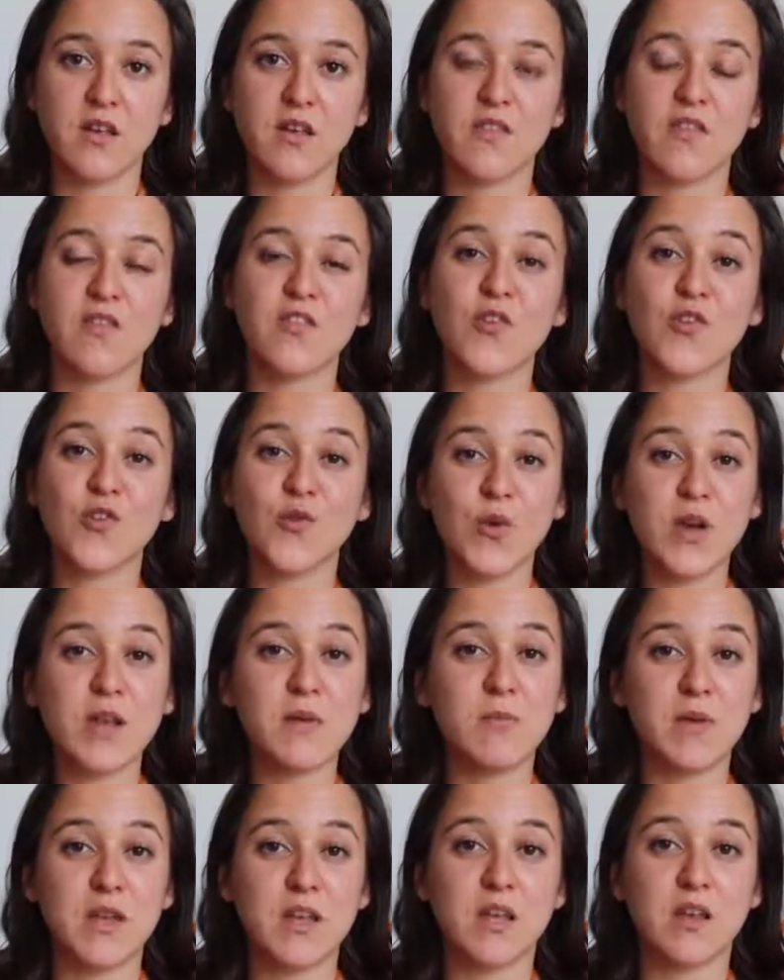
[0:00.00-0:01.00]
This has already
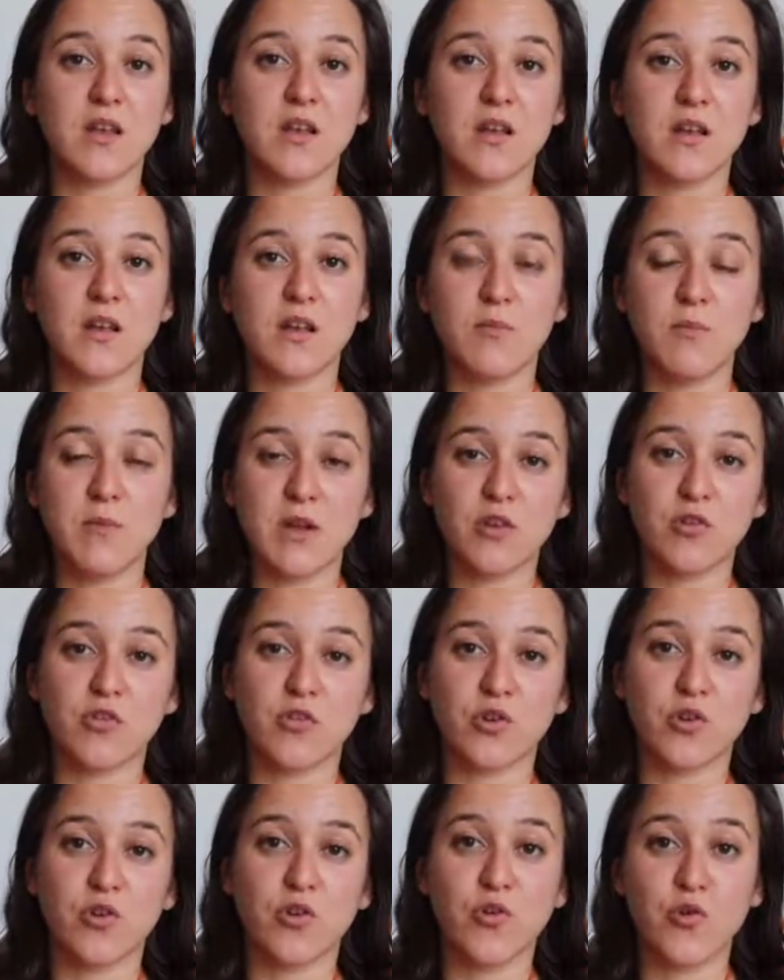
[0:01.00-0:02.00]
been
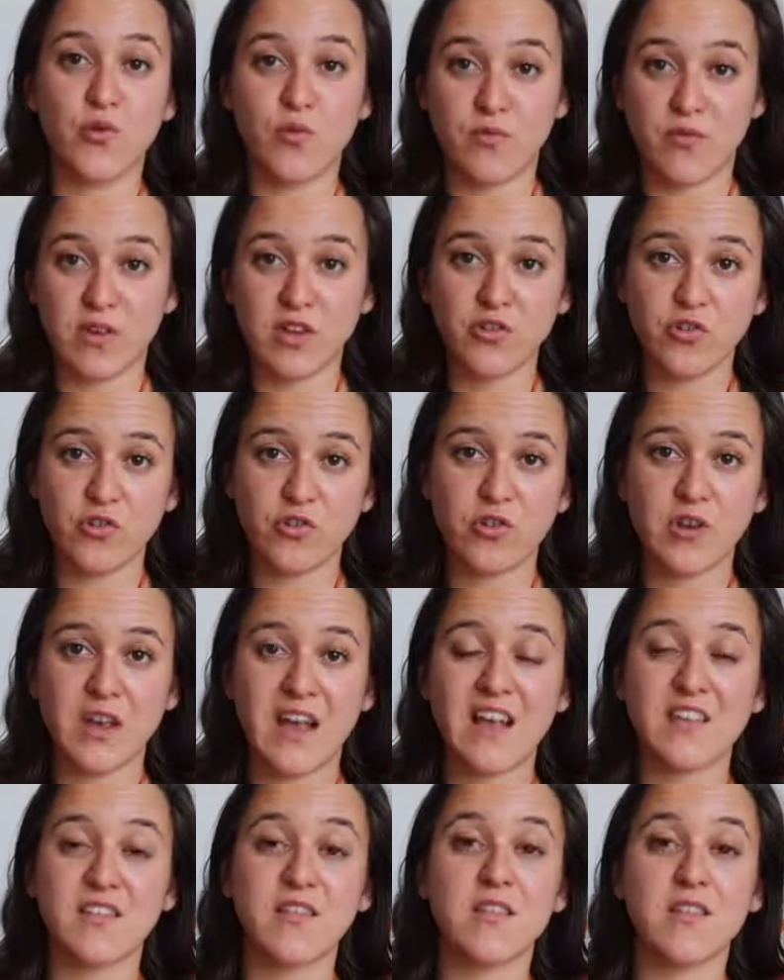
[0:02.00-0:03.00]
administered to fish
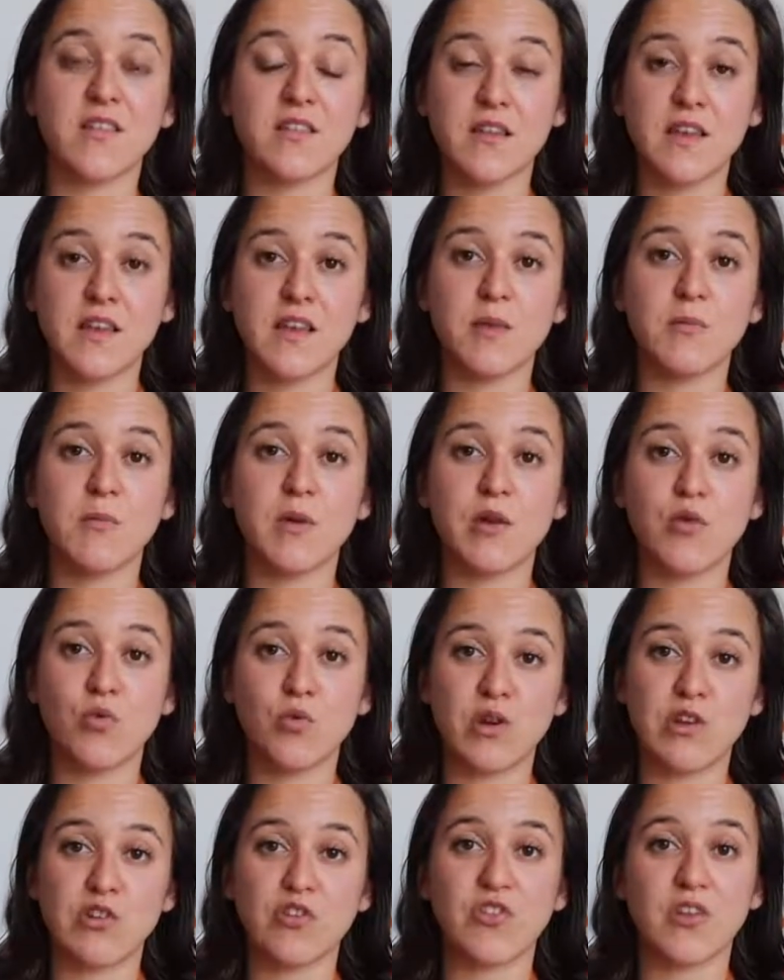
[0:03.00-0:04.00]
as a
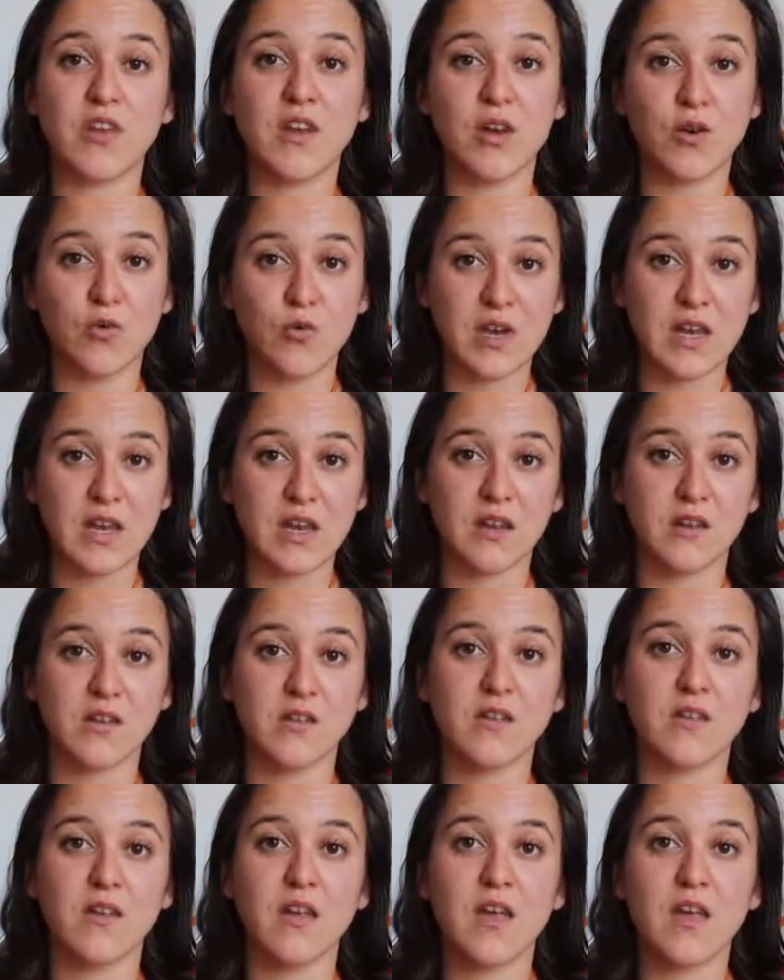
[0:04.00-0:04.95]
selenium-enriched ingredient,